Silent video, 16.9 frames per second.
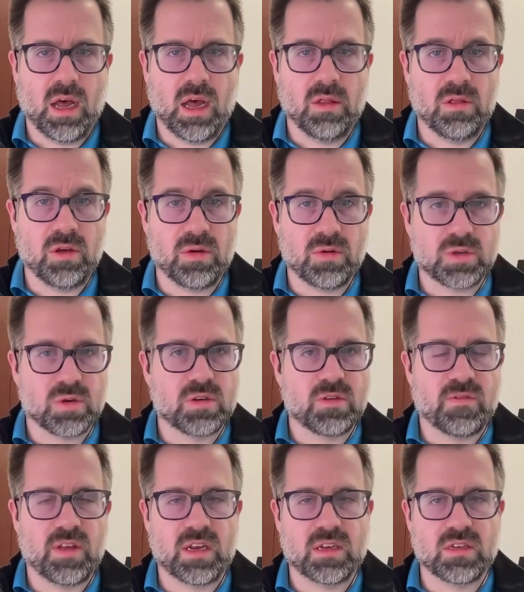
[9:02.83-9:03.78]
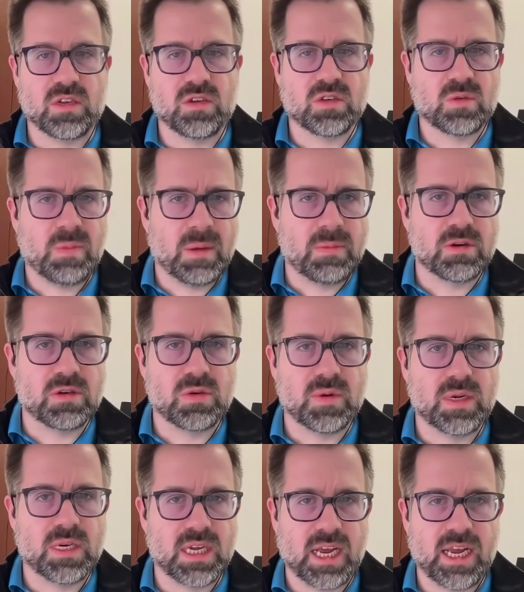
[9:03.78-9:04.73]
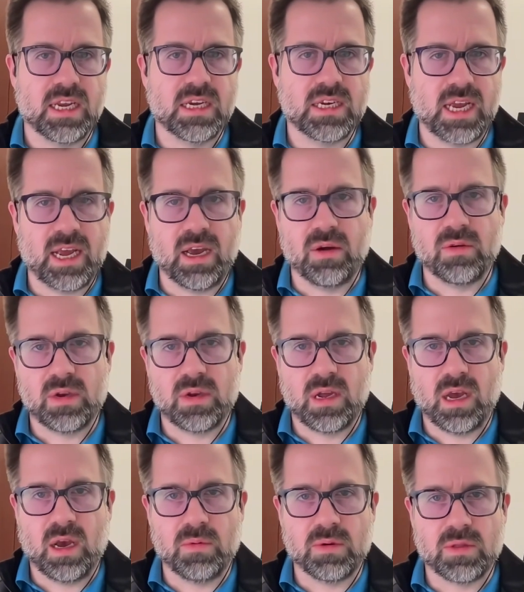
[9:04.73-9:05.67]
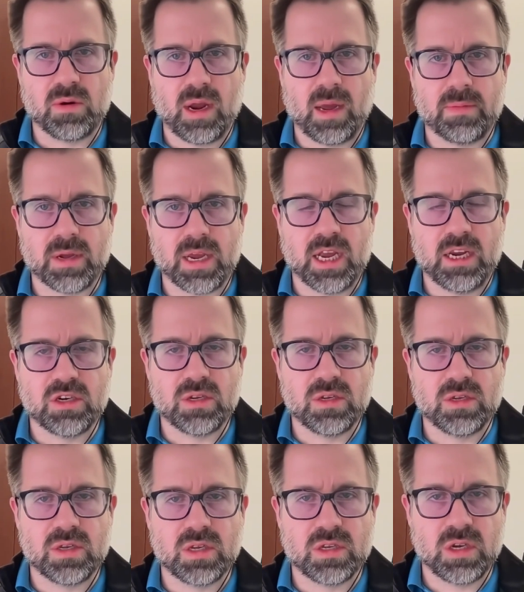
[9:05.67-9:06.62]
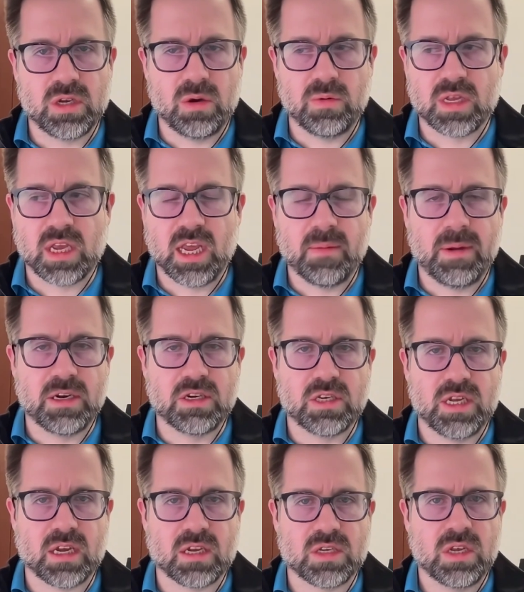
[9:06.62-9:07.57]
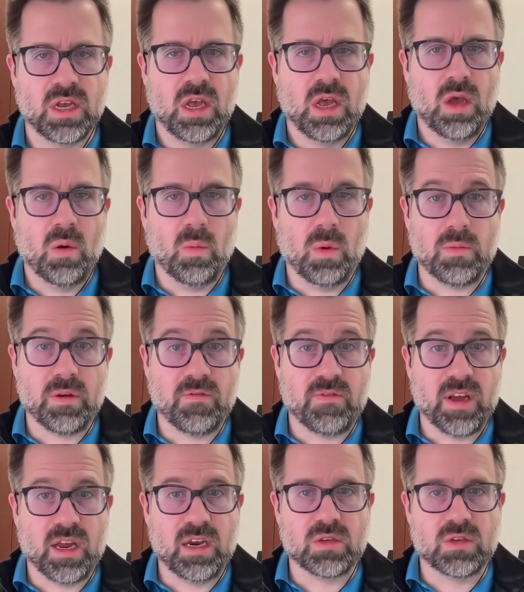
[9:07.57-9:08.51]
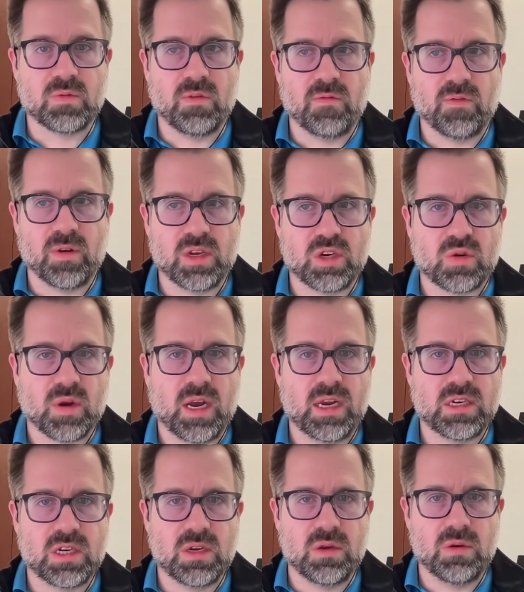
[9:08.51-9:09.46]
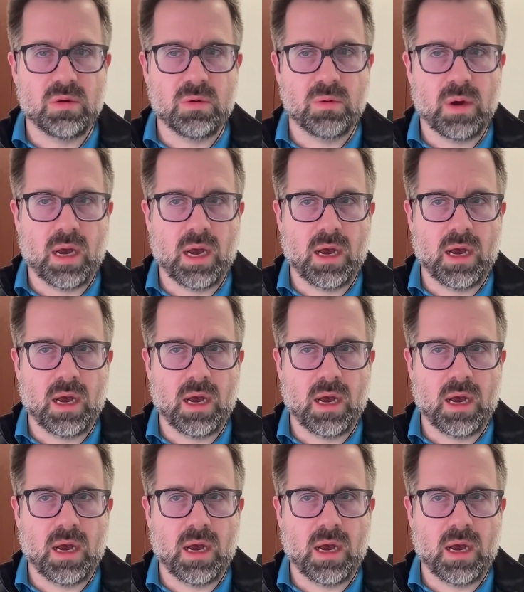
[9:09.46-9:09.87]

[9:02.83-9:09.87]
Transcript: those sorts of things that people are doing day in, day out with their applications. So with Geekbench 6, what we've done is we've really tried to,